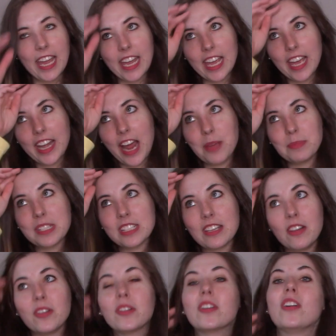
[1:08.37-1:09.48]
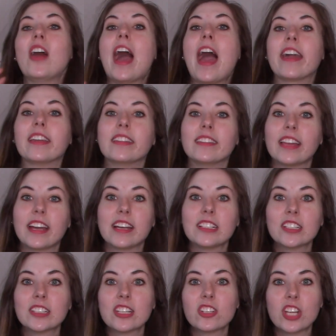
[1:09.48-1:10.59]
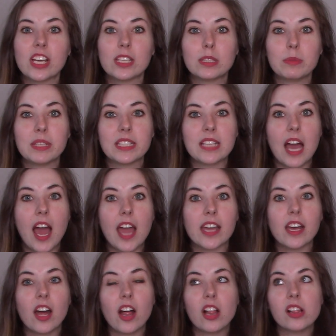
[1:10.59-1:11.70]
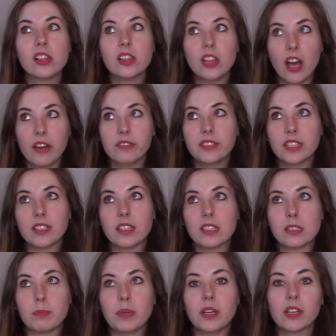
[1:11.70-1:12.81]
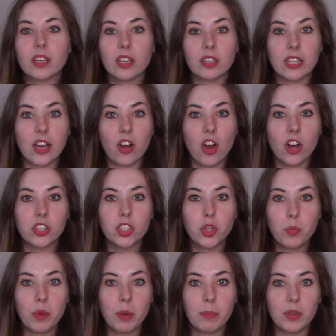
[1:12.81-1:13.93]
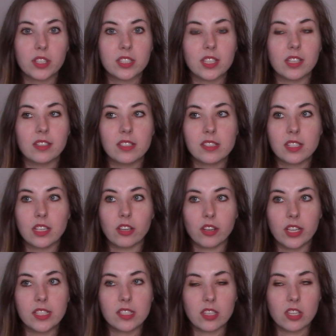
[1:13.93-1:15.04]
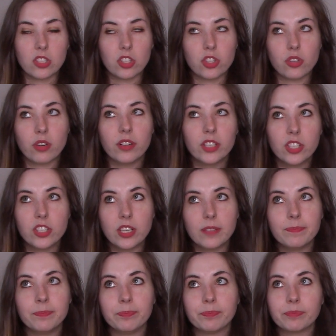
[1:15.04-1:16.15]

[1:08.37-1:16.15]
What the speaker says: And I'm so glad that I took this chance because I loved this book. There are 2 more books in this series. It's a trilogy.